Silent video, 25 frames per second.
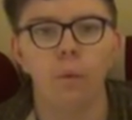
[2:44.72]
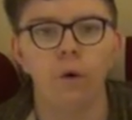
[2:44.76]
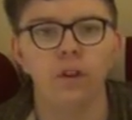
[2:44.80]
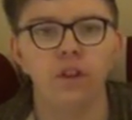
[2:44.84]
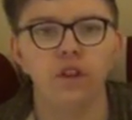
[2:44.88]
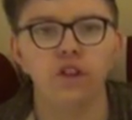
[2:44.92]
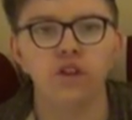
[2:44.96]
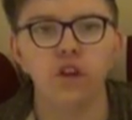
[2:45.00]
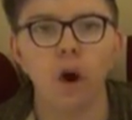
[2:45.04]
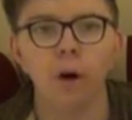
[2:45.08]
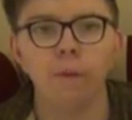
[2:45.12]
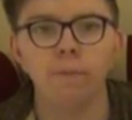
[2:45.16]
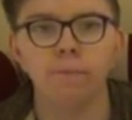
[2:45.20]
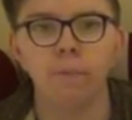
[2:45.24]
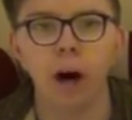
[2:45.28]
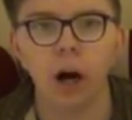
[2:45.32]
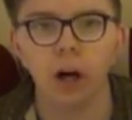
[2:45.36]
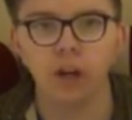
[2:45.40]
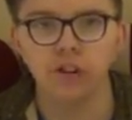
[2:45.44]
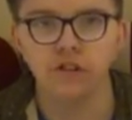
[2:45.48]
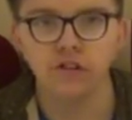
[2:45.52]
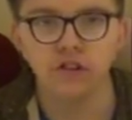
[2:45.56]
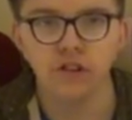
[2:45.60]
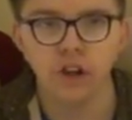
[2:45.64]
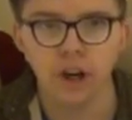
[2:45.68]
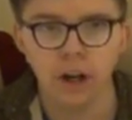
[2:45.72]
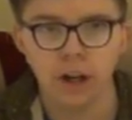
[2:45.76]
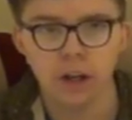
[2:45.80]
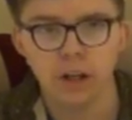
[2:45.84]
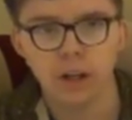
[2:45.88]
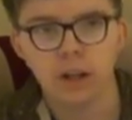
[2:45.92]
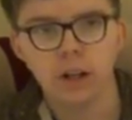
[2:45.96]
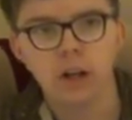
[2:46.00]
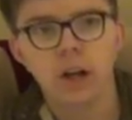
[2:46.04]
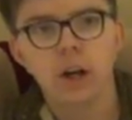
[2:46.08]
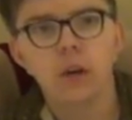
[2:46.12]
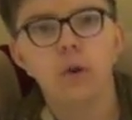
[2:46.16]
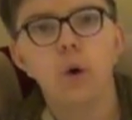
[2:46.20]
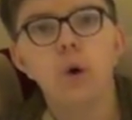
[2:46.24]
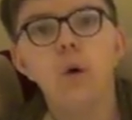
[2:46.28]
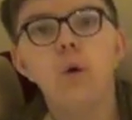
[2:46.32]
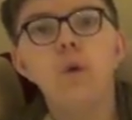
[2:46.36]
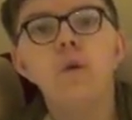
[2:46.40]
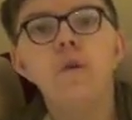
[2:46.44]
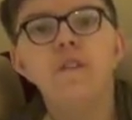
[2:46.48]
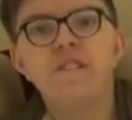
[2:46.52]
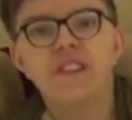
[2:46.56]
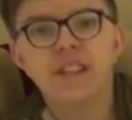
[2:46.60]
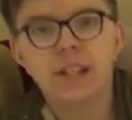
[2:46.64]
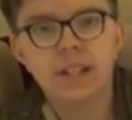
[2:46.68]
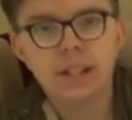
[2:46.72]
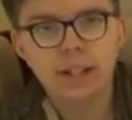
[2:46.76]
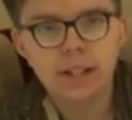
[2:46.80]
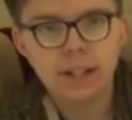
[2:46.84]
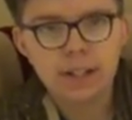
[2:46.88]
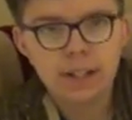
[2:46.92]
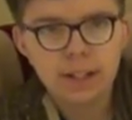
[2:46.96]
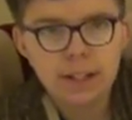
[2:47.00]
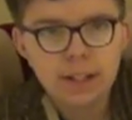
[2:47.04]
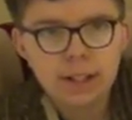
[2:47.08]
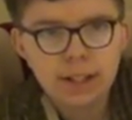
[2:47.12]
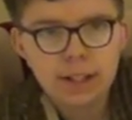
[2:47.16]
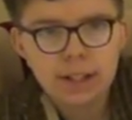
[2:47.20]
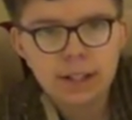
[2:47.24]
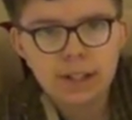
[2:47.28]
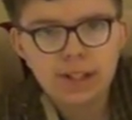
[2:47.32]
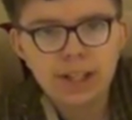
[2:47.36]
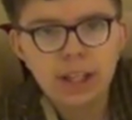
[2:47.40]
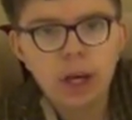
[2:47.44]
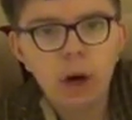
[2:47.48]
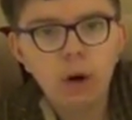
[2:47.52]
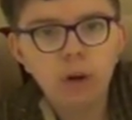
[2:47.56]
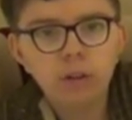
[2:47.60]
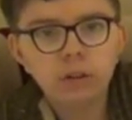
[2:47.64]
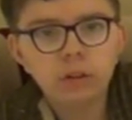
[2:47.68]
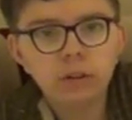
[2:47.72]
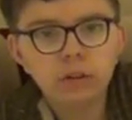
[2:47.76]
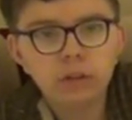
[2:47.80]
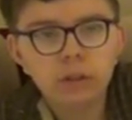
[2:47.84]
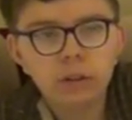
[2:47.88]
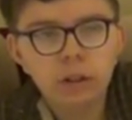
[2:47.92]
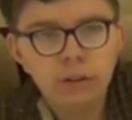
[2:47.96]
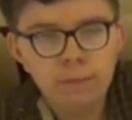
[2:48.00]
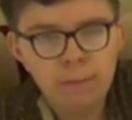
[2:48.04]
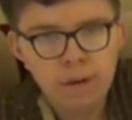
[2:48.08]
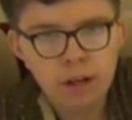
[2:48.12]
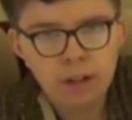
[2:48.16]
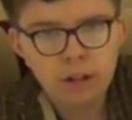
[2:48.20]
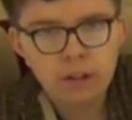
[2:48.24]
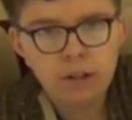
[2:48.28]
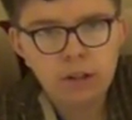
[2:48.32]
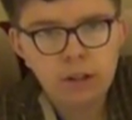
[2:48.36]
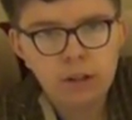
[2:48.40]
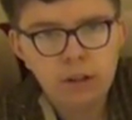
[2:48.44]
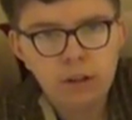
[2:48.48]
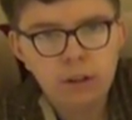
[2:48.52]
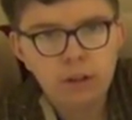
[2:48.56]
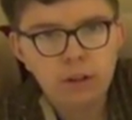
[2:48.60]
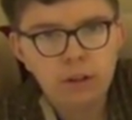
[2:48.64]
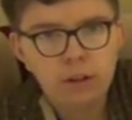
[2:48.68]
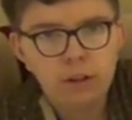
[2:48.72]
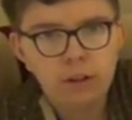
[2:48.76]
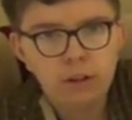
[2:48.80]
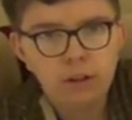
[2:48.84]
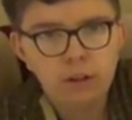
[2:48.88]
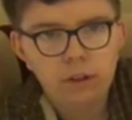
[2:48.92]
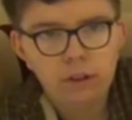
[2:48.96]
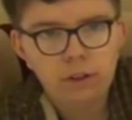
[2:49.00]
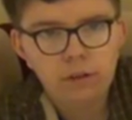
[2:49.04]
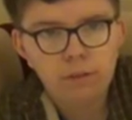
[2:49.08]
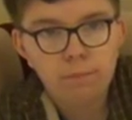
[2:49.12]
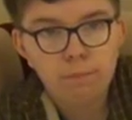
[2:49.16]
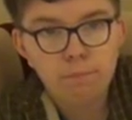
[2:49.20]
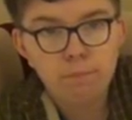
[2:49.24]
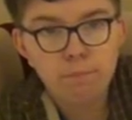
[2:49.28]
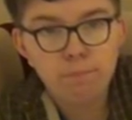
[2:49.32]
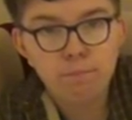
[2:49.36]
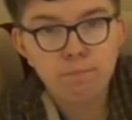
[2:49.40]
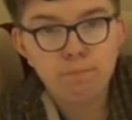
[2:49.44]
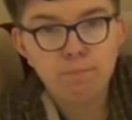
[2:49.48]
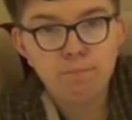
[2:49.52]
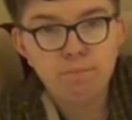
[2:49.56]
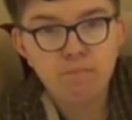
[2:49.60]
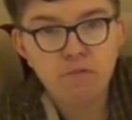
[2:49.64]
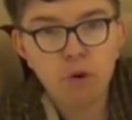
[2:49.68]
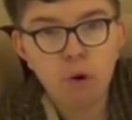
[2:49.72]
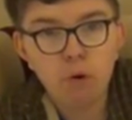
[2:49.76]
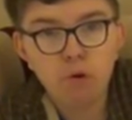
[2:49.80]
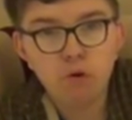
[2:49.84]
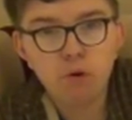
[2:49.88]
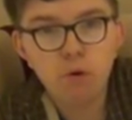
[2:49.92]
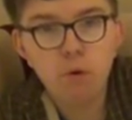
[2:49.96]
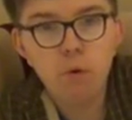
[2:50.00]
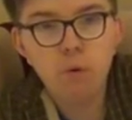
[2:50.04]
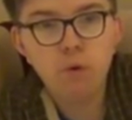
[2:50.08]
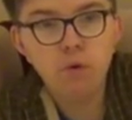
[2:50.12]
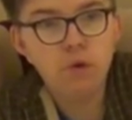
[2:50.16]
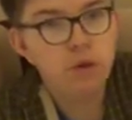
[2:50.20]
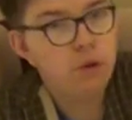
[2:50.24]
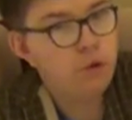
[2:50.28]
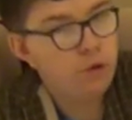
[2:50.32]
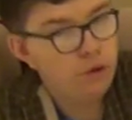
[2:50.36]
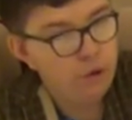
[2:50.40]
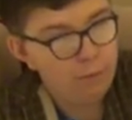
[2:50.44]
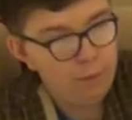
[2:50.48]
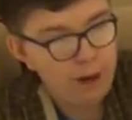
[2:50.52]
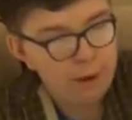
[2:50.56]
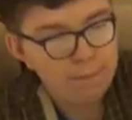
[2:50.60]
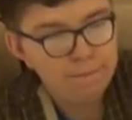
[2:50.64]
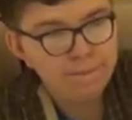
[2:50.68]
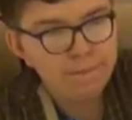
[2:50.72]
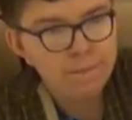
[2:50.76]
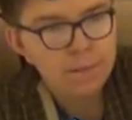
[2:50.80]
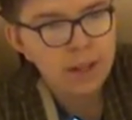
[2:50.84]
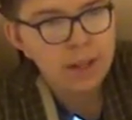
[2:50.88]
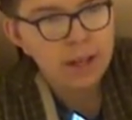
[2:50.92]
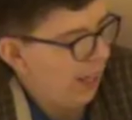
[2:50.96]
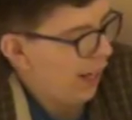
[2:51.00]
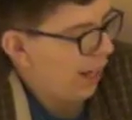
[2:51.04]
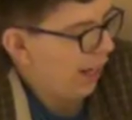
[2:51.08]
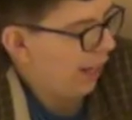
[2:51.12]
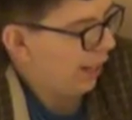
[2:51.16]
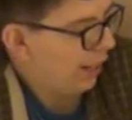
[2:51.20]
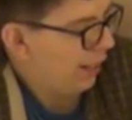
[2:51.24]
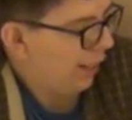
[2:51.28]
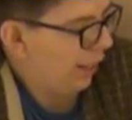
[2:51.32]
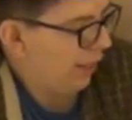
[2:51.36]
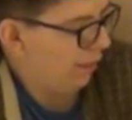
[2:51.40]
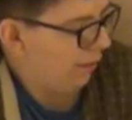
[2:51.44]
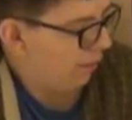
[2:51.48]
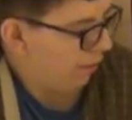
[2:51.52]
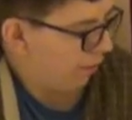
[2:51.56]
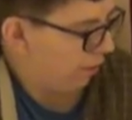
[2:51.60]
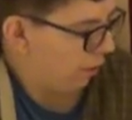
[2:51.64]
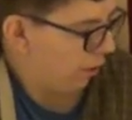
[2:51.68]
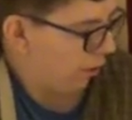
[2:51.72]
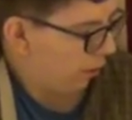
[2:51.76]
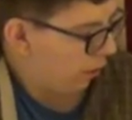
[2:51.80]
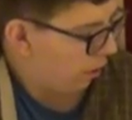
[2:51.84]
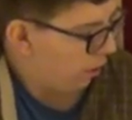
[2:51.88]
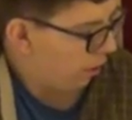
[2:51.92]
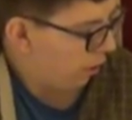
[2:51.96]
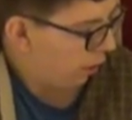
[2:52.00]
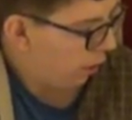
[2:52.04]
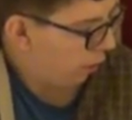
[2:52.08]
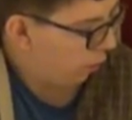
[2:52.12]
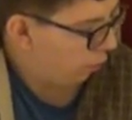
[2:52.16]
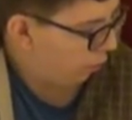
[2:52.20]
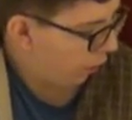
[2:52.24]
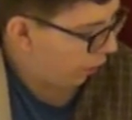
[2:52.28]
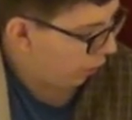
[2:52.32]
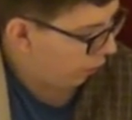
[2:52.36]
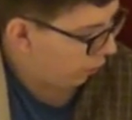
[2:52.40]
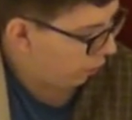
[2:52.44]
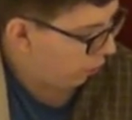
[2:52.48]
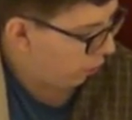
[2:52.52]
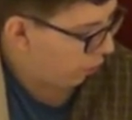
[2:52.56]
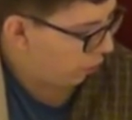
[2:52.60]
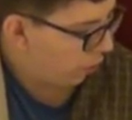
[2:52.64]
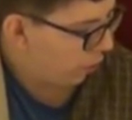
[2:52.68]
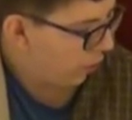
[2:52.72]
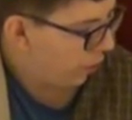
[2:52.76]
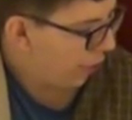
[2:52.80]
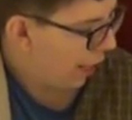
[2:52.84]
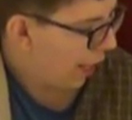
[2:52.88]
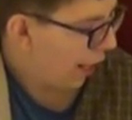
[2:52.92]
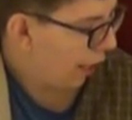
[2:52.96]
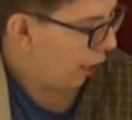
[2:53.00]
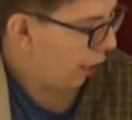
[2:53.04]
with the Tom Meister, the Whovian, the ultimate Doctor Who YouTuber. Yeah, I did a little research.